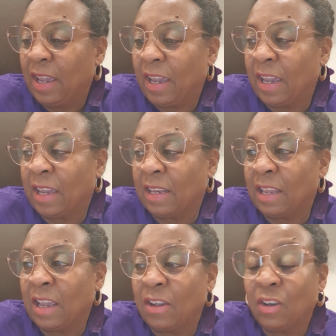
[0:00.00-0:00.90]
and
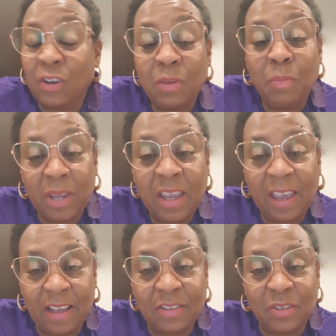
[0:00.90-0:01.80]
it could be
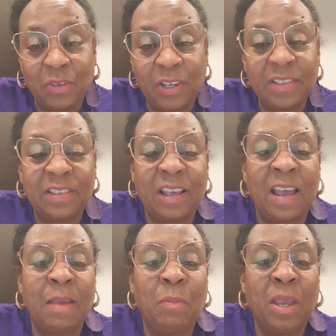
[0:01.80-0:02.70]
cancerous, I
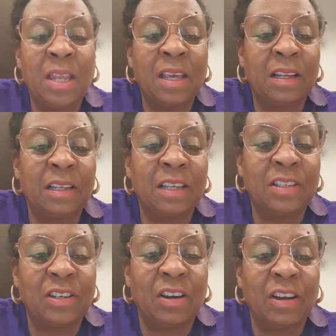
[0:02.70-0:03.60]
immediately
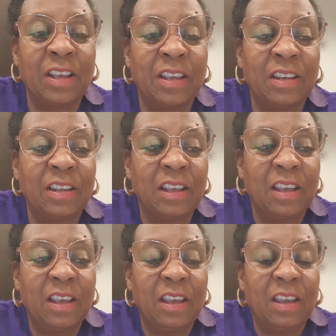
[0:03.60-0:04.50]
started
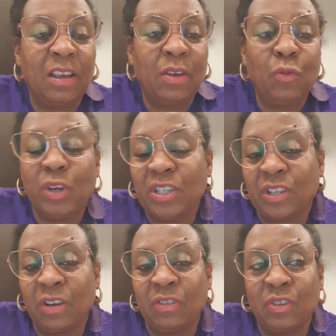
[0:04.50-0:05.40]

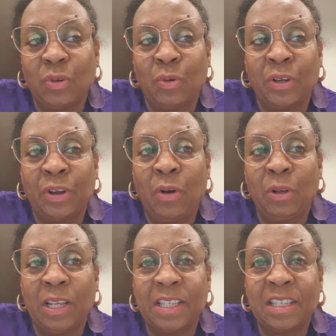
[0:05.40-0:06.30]
research on
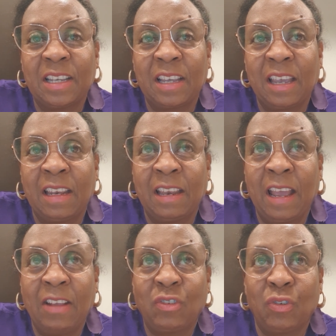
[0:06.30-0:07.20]
holistic and
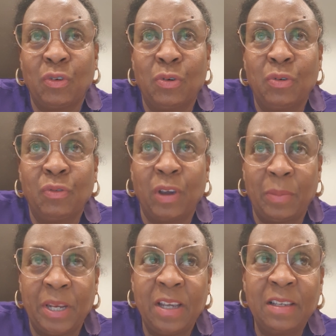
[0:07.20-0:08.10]
natural
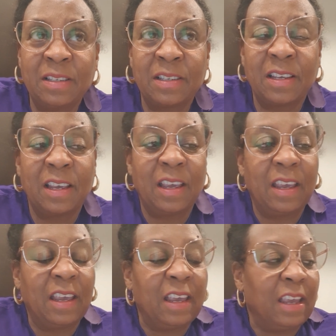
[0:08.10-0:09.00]
remedies.
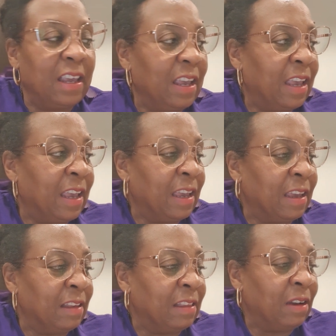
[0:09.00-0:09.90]

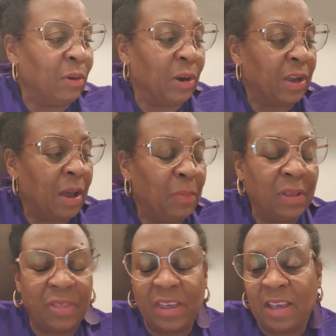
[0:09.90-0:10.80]
And there are a couple
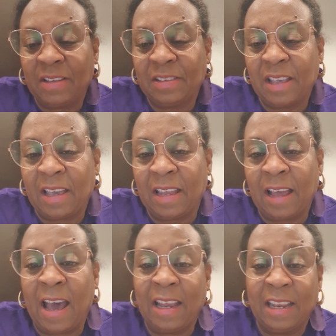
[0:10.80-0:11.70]
of things that
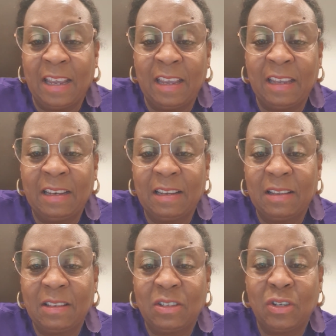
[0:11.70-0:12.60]
I did
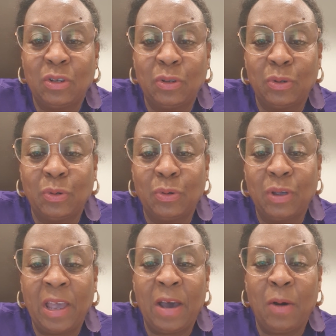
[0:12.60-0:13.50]
to
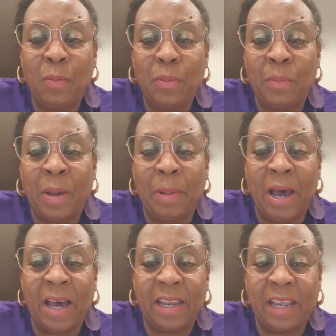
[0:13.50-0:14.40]
help my
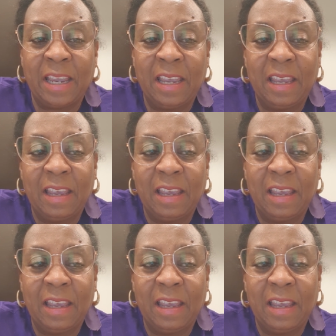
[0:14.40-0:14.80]
body